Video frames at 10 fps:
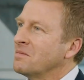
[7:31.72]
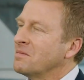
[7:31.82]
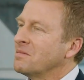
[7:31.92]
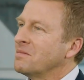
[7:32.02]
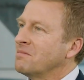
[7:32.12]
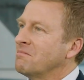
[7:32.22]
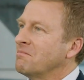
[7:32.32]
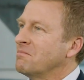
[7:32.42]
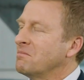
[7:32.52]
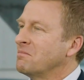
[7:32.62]
I mean, it's
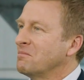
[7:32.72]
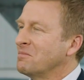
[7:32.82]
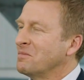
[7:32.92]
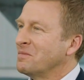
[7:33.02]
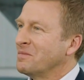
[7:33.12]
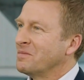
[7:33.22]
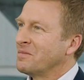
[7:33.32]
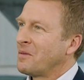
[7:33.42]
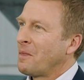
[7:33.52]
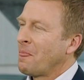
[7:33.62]
arguably the
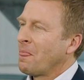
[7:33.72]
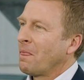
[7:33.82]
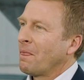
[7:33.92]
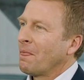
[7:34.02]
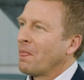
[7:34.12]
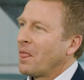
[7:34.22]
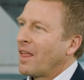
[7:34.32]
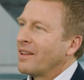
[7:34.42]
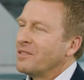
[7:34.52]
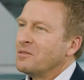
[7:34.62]
top shelf, a
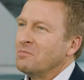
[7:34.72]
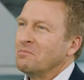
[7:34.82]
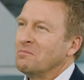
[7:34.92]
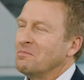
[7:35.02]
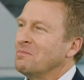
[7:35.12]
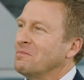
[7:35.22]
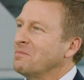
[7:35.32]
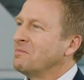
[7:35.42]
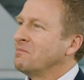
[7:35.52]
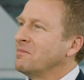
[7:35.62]
peerless
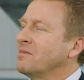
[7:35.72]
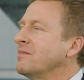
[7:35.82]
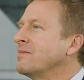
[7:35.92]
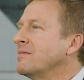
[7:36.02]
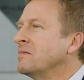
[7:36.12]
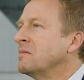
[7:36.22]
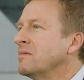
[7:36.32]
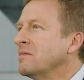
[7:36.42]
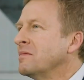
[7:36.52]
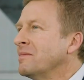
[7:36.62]

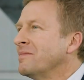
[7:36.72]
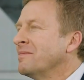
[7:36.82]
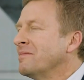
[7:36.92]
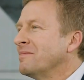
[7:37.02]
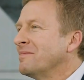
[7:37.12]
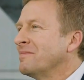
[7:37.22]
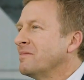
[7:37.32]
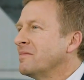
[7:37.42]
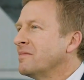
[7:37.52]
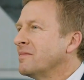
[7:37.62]
product. Uh, how is that
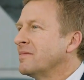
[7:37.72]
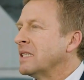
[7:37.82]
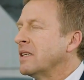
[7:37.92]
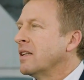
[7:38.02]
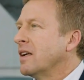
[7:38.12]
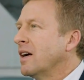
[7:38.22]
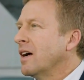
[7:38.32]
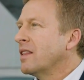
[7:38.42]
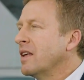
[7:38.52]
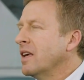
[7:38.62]
market?
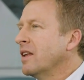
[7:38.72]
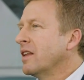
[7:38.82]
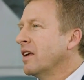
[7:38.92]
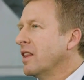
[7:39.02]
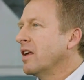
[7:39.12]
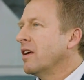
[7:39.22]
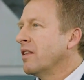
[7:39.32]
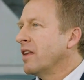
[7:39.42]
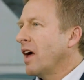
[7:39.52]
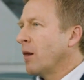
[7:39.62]
I think in the, in the,
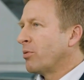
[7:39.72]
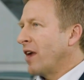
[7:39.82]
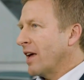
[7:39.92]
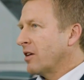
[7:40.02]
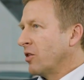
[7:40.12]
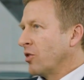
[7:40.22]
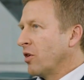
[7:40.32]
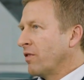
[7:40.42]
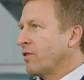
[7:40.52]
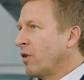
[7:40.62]
in the upper
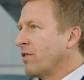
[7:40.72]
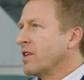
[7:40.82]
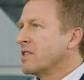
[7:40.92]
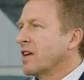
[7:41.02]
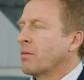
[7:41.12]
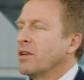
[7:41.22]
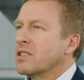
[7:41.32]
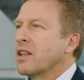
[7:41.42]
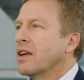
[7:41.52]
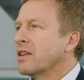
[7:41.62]
echelon of, of that
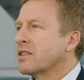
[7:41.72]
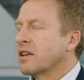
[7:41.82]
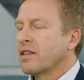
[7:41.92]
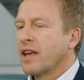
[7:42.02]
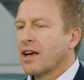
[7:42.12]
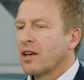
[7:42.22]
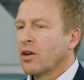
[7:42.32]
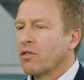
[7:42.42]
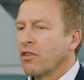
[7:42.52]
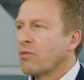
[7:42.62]
segment, that is uh, the
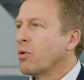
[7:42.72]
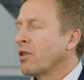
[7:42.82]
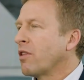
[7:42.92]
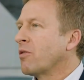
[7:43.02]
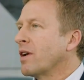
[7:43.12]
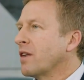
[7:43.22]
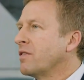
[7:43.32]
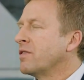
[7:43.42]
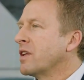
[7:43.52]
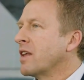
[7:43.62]
echelon of, of more than
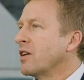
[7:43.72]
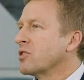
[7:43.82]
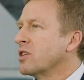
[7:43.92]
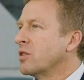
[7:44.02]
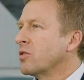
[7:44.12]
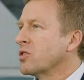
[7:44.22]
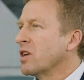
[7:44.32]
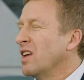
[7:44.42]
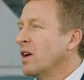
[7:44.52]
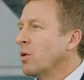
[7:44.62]
350,000 euros.